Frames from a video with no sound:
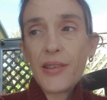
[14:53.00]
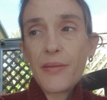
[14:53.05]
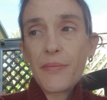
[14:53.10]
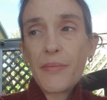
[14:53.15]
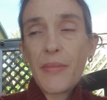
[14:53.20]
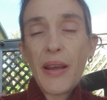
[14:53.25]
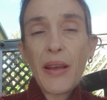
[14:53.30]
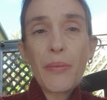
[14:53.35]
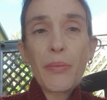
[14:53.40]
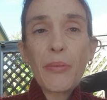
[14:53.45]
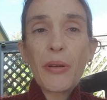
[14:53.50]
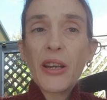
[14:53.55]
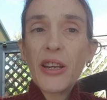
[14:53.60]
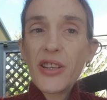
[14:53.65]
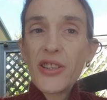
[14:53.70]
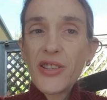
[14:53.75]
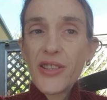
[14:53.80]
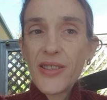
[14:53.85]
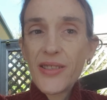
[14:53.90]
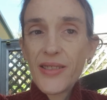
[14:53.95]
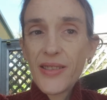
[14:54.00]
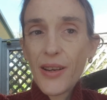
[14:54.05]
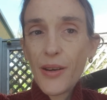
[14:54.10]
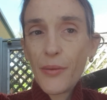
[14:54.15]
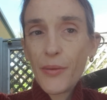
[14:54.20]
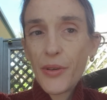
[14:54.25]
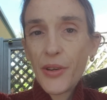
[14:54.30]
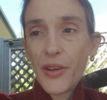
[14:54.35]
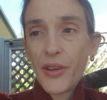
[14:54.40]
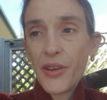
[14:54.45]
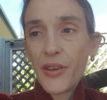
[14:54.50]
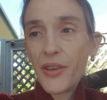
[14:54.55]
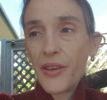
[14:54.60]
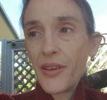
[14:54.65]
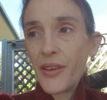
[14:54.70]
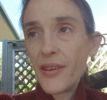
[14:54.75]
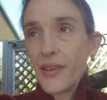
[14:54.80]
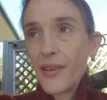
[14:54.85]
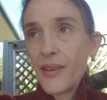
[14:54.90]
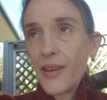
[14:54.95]
make miniatures. I want to
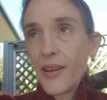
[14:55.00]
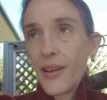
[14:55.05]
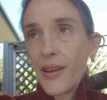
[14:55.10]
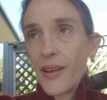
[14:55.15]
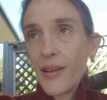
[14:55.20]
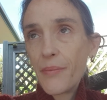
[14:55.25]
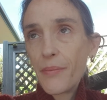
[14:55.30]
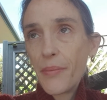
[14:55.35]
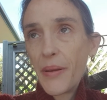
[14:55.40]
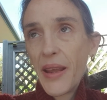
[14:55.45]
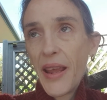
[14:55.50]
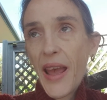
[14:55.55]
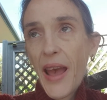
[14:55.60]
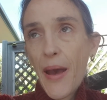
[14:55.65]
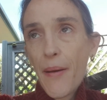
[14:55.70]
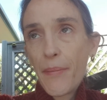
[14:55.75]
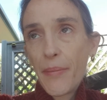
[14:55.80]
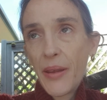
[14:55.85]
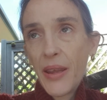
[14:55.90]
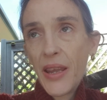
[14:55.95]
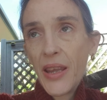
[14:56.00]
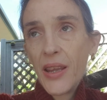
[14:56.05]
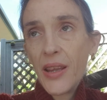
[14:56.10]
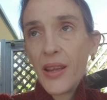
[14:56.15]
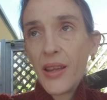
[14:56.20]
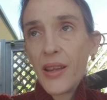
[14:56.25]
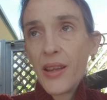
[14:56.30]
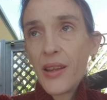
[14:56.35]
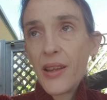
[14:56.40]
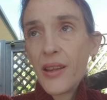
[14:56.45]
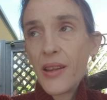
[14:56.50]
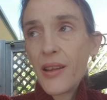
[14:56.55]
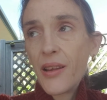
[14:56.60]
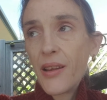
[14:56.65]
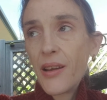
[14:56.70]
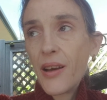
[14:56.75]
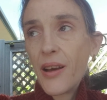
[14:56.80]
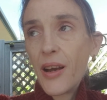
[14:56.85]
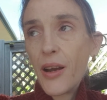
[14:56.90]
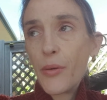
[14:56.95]
be happy.
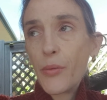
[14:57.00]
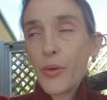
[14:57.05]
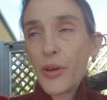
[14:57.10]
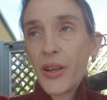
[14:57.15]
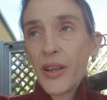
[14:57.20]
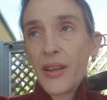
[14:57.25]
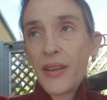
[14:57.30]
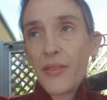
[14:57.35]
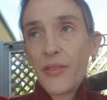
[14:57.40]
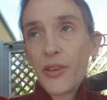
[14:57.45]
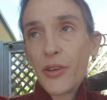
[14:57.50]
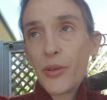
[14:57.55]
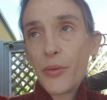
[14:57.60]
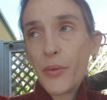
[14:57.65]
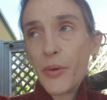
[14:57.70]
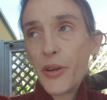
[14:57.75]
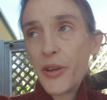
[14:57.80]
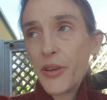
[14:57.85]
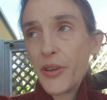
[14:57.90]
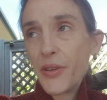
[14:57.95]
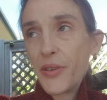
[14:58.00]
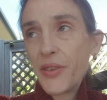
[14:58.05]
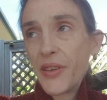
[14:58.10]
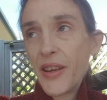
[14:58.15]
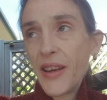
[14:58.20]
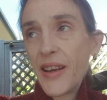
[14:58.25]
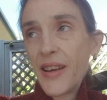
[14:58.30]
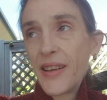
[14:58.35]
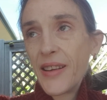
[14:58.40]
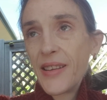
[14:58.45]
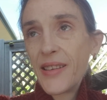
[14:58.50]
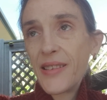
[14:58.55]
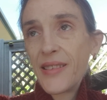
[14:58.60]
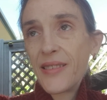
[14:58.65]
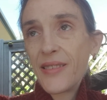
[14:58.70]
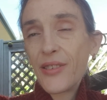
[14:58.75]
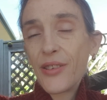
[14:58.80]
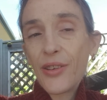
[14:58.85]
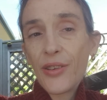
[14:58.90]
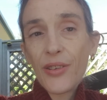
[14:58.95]
I want to live in a world that is
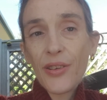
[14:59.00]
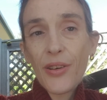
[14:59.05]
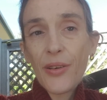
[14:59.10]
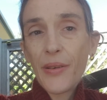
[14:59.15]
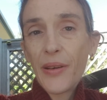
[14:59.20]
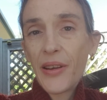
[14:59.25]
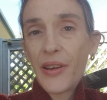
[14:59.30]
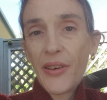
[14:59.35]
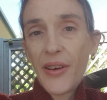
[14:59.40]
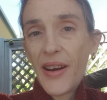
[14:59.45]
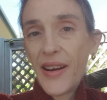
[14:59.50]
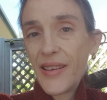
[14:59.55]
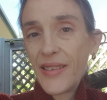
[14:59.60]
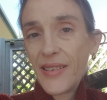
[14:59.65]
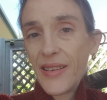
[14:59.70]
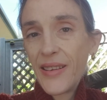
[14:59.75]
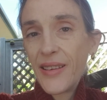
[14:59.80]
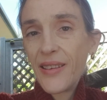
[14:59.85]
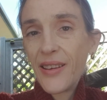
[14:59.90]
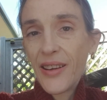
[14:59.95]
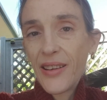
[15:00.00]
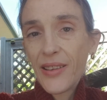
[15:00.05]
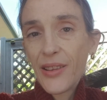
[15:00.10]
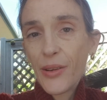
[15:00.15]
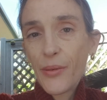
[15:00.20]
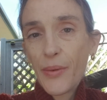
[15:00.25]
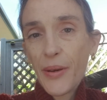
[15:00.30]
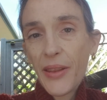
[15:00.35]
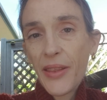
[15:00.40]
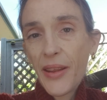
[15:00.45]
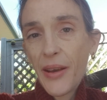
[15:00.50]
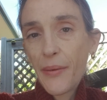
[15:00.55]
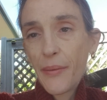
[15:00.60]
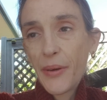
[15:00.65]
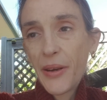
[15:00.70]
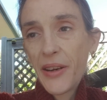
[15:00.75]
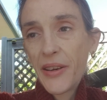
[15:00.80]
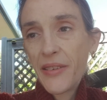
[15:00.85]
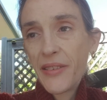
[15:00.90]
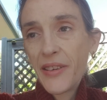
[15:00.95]
not going crazy like the one that
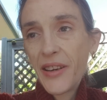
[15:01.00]
we are